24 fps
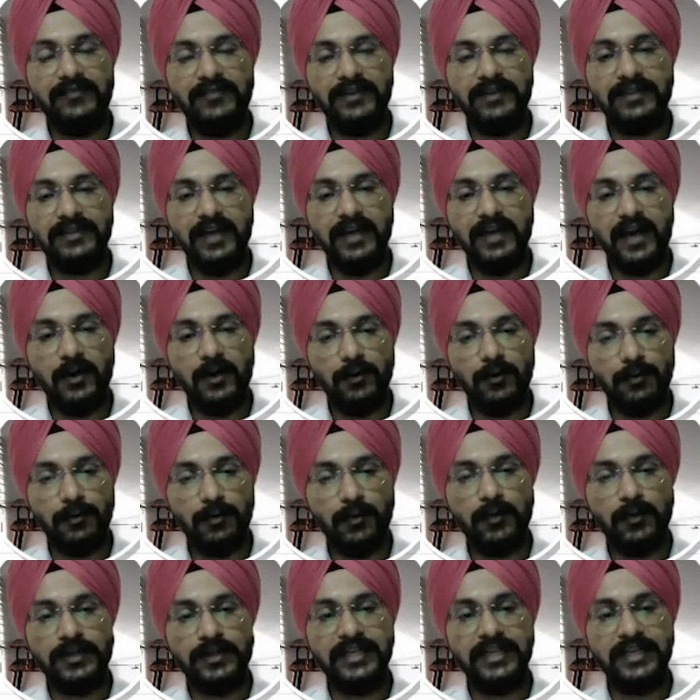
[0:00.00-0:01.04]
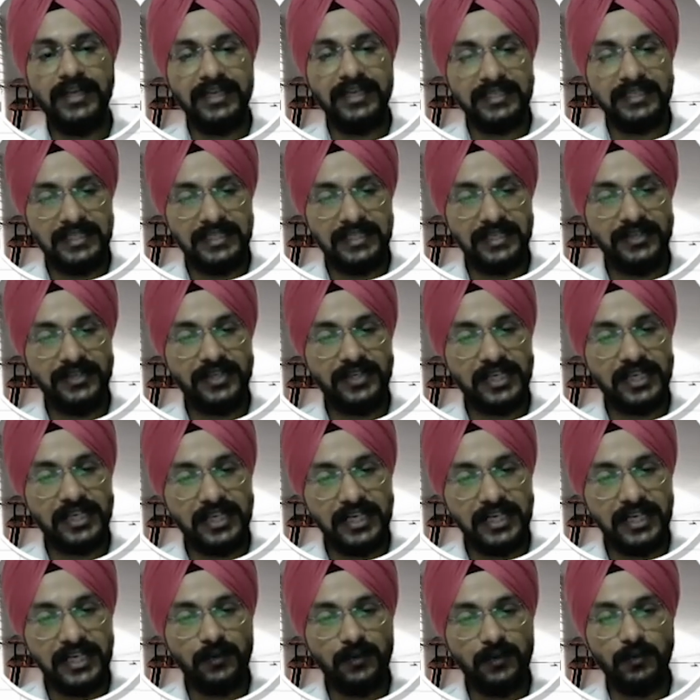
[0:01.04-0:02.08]
the output, the destination
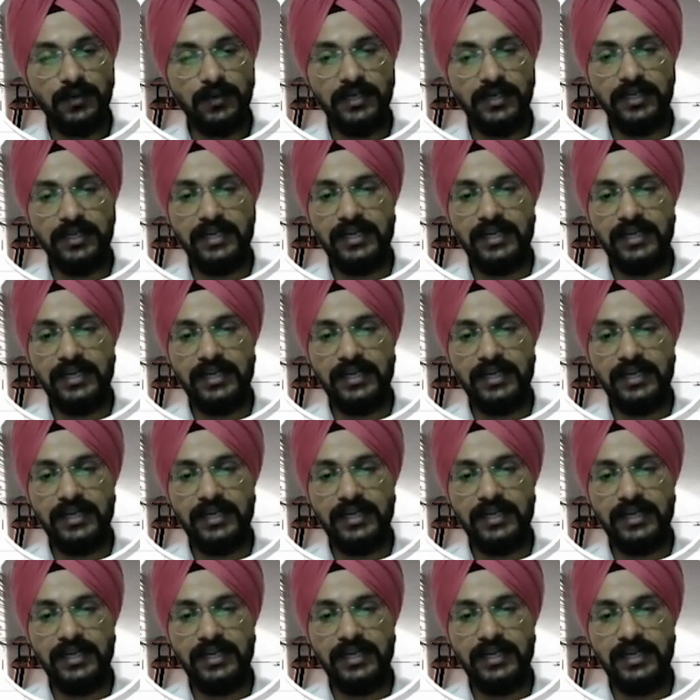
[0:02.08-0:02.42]
here only.